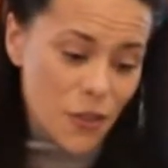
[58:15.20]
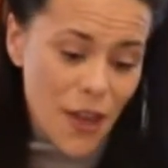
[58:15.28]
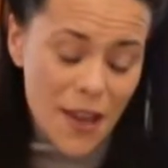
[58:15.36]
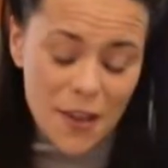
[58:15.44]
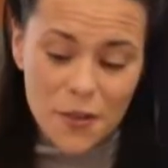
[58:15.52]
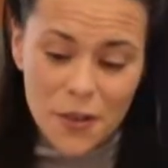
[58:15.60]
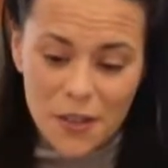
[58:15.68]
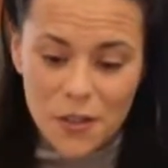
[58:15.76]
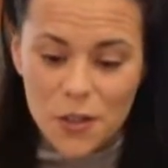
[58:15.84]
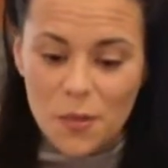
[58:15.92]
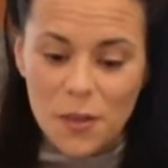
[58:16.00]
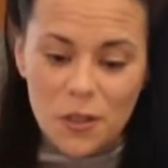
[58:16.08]
thank you
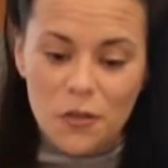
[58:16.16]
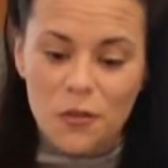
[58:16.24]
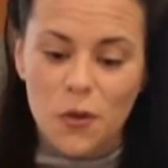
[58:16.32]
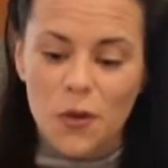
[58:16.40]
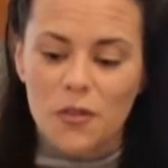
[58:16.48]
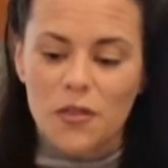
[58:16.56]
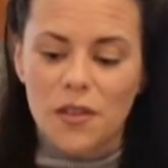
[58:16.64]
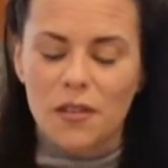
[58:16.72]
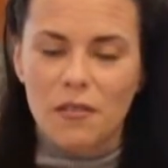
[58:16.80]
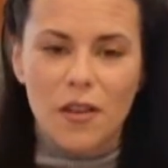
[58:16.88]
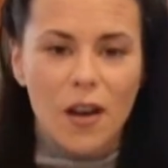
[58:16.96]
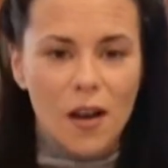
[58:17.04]
guys so much for
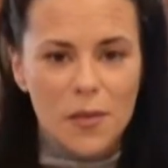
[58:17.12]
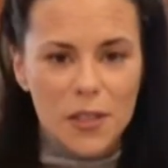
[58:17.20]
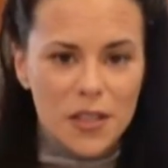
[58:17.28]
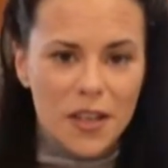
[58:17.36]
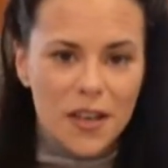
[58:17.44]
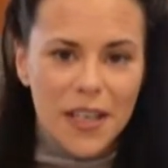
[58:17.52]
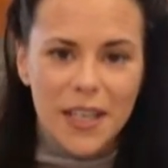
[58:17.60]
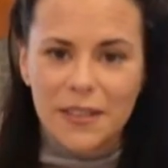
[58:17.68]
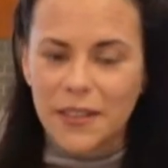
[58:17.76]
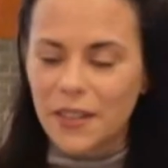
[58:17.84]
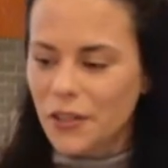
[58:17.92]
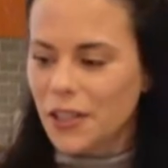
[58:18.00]
the commentary,
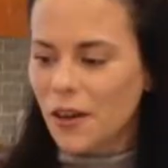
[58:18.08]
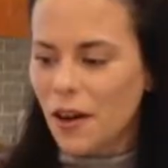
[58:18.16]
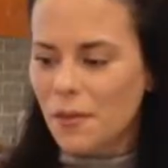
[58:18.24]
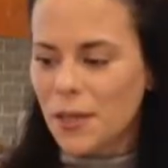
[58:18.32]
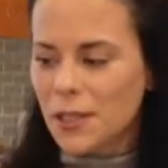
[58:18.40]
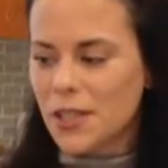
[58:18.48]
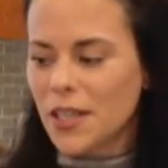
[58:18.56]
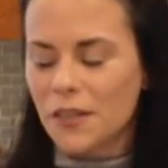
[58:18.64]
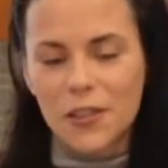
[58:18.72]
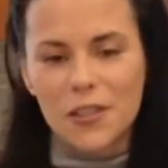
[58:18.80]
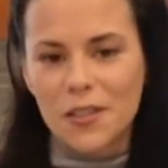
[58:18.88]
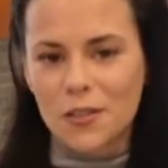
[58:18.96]
leaving comments,
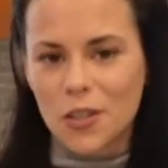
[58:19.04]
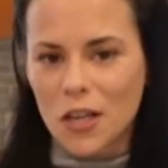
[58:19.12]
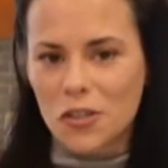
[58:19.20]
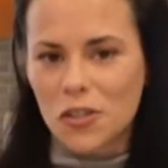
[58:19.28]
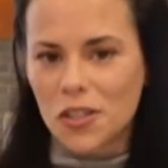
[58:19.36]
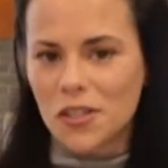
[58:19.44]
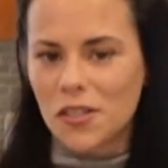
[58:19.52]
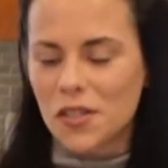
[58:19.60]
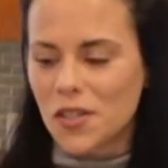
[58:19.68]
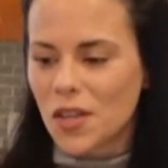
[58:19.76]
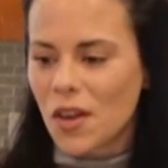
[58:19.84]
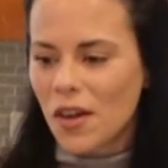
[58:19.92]
giving suggestions.